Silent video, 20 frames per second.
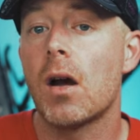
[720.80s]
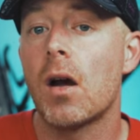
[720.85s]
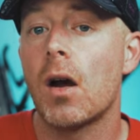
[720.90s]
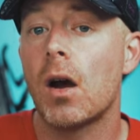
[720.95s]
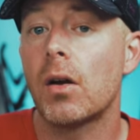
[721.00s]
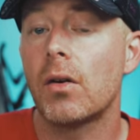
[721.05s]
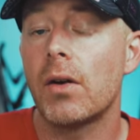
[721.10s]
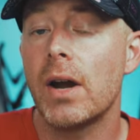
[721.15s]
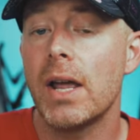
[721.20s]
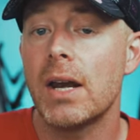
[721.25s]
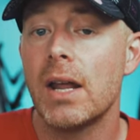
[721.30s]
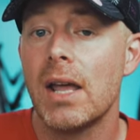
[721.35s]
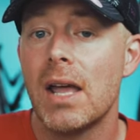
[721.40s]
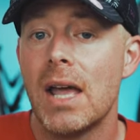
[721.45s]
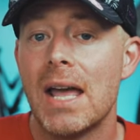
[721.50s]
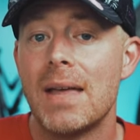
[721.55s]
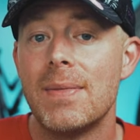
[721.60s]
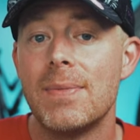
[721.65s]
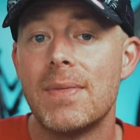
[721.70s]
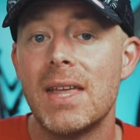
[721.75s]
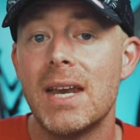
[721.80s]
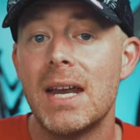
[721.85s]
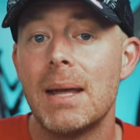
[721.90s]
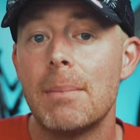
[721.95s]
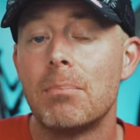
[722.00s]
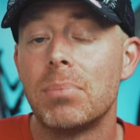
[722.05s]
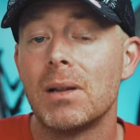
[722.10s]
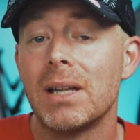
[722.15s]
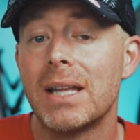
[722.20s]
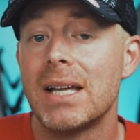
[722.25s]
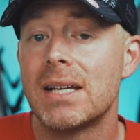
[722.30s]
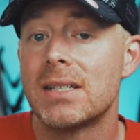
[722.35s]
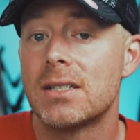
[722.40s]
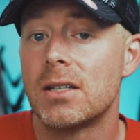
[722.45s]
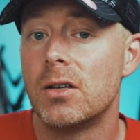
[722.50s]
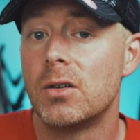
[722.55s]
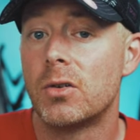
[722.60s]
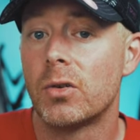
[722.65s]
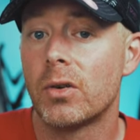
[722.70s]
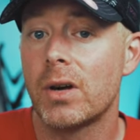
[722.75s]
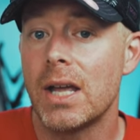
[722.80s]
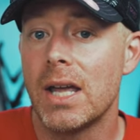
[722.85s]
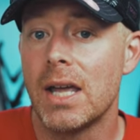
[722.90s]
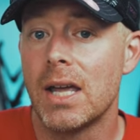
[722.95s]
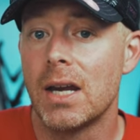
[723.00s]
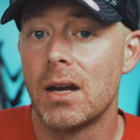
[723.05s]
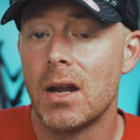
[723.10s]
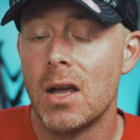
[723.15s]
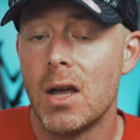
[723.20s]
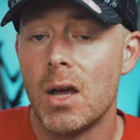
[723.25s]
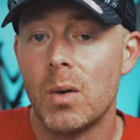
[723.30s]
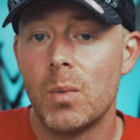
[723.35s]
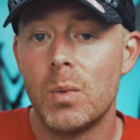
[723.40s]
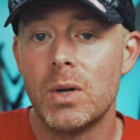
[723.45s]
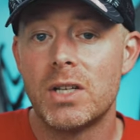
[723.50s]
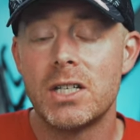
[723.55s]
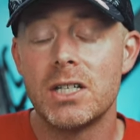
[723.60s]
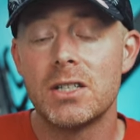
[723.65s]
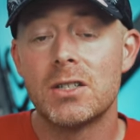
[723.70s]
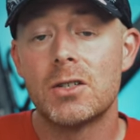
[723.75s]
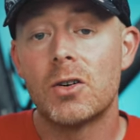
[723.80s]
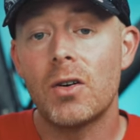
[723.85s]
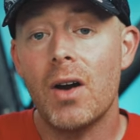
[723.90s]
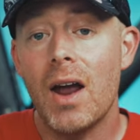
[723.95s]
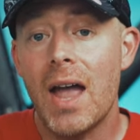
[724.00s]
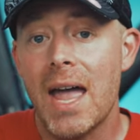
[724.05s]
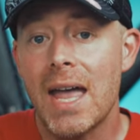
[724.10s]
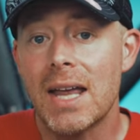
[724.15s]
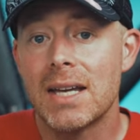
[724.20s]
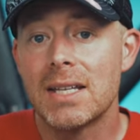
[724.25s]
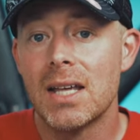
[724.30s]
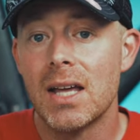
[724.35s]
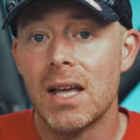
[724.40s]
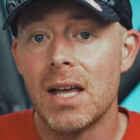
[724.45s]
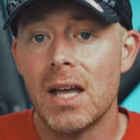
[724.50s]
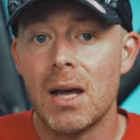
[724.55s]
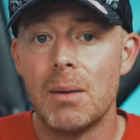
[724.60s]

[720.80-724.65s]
a heart rate, and then it blinks green, which is great,